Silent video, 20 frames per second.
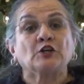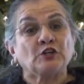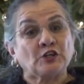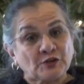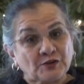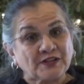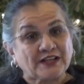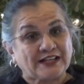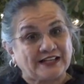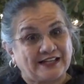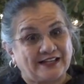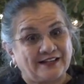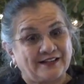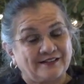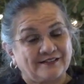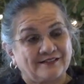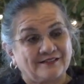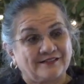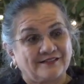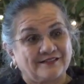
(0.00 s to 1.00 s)

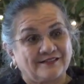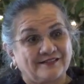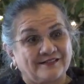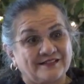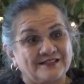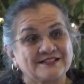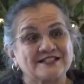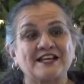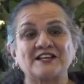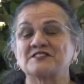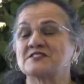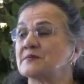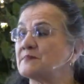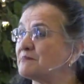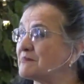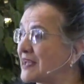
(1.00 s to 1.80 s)
Unity takes a